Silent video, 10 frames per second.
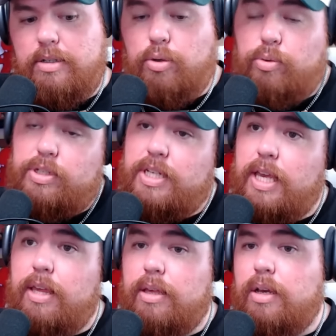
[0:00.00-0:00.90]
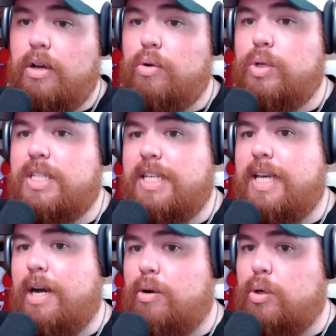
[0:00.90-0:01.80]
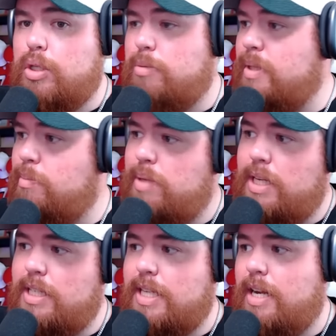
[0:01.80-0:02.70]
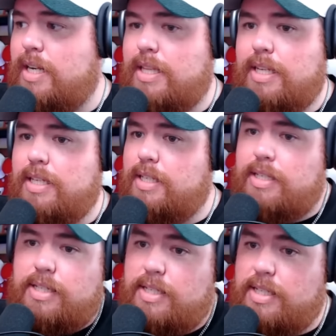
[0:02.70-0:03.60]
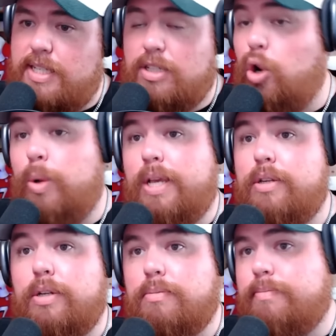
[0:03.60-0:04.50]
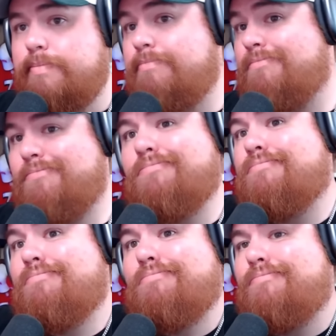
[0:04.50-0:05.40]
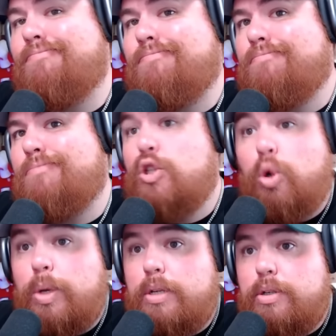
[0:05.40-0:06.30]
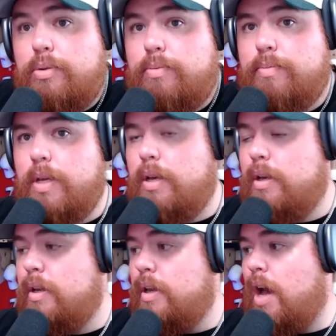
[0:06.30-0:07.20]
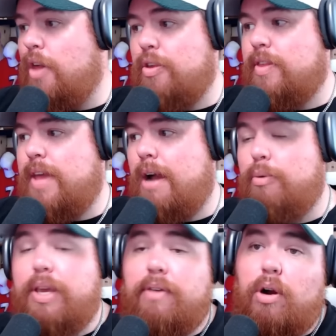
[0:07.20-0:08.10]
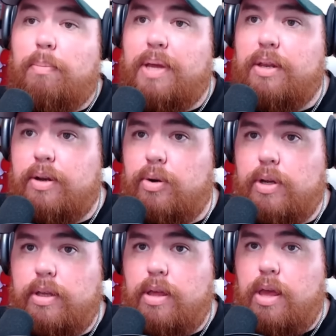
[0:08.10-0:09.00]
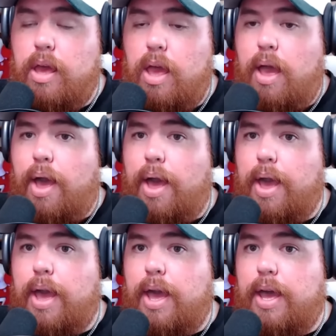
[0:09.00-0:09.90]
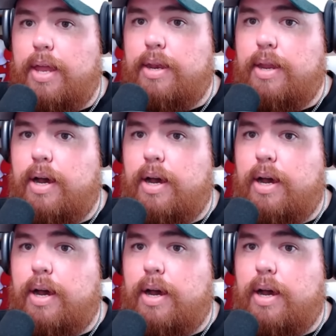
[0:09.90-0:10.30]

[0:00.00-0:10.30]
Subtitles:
see. We'll see how it ultimately plays out at this, because that's all we can do. That's all we can do. Other than that, we give our opinion on it. And